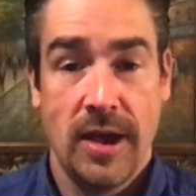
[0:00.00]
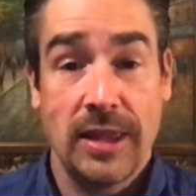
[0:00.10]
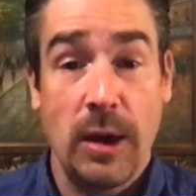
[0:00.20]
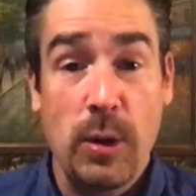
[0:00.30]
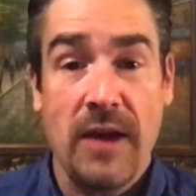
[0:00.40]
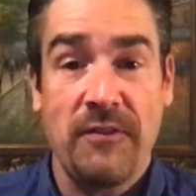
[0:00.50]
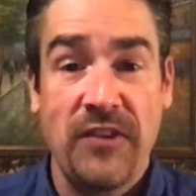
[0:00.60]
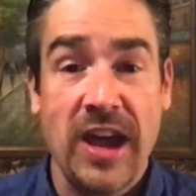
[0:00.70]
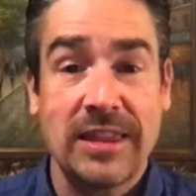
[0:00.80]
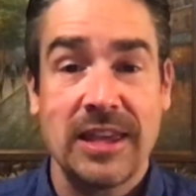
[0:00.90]
That we have
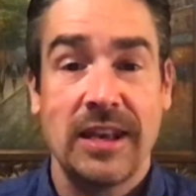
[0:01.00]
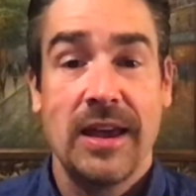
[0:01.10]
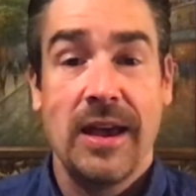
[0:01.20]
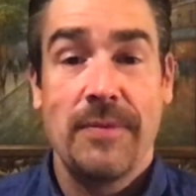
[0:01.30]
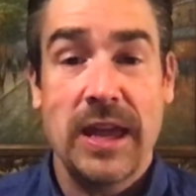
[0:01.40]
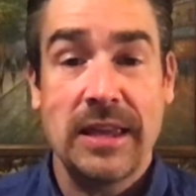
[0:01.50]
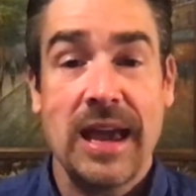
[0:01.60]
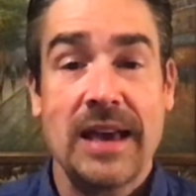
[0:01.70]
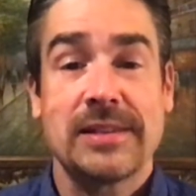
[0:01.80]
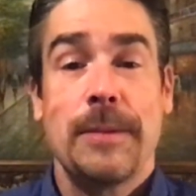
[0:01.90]
faith that
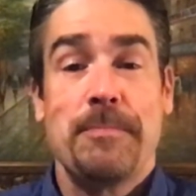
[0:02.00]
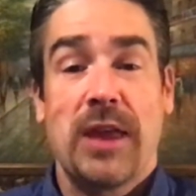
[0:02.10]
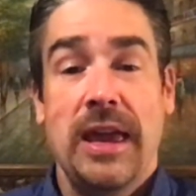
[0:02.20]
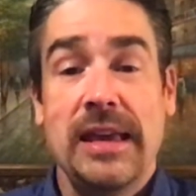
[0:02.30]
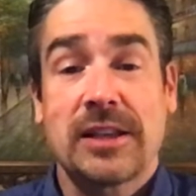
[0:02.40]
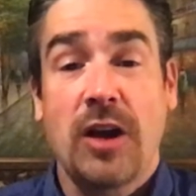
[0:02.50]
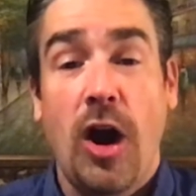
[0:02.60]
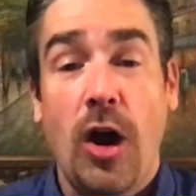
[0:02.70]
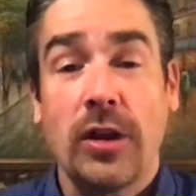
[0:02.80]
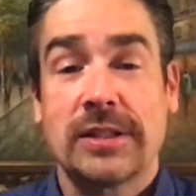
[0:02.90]
yes, he's
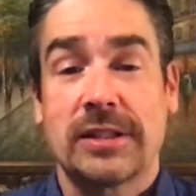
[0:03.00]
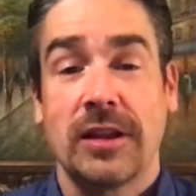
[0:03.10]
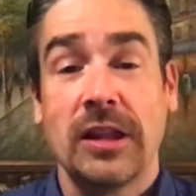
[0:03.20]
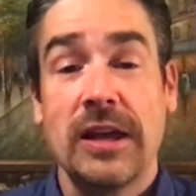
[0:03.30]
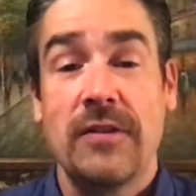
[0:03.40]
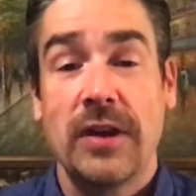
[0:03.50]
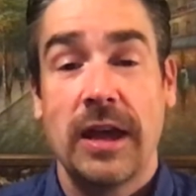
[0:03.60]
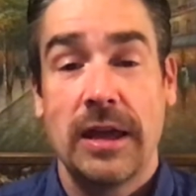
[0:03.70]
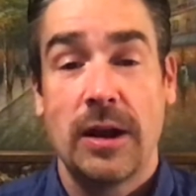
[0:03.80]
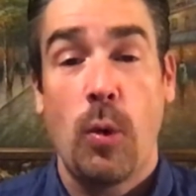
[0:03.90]
called us to live
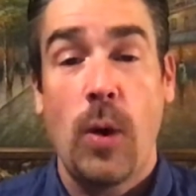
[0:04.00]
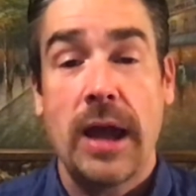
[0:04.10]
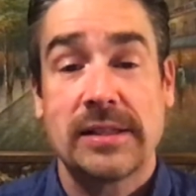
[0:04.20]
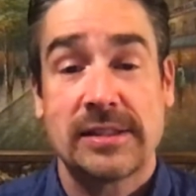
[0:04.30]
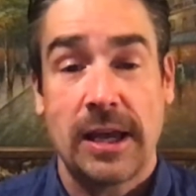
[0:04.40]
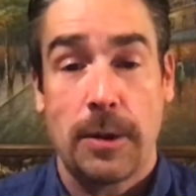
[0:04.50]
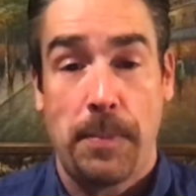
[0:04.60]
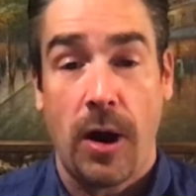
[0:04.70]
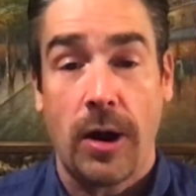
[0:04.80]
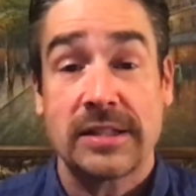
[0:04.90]
in a way set
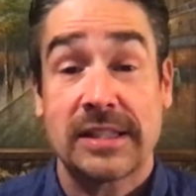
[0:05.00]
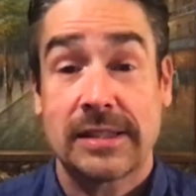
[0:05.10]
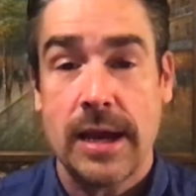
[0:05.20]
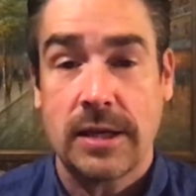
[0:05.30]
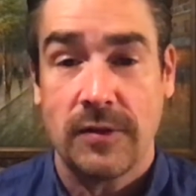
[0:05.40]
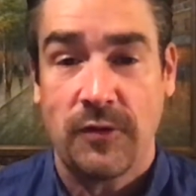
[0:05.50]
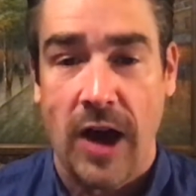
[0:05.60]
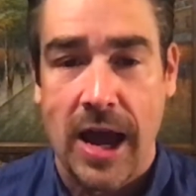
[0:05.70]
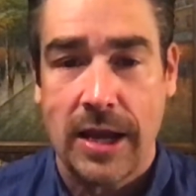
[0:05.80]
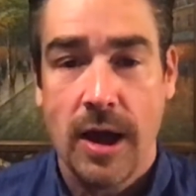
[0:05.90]
apart,
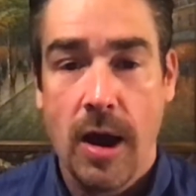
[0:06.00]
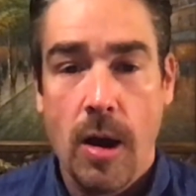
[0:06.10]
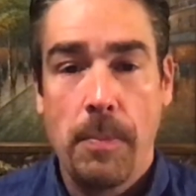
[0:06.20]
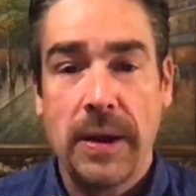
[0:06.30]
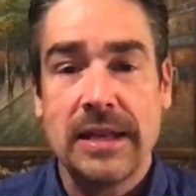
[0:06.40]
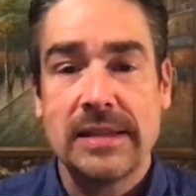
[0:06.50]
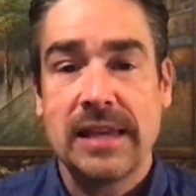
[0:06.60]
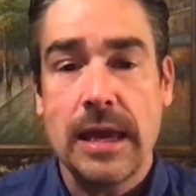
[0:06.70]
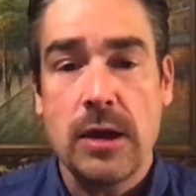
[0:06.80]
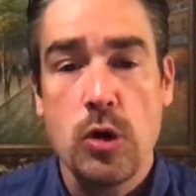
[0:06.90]
sanctified, but it is
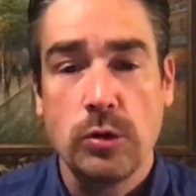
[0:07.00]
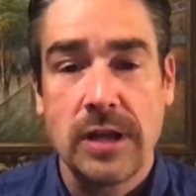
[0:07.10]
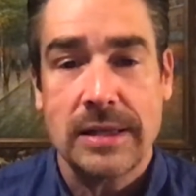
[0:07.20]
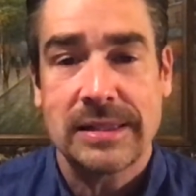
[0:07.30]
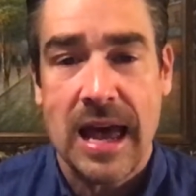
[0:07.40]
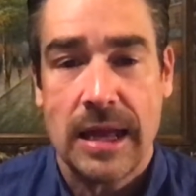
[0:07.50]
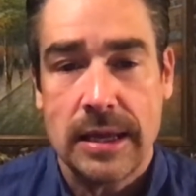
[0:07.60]
he who does that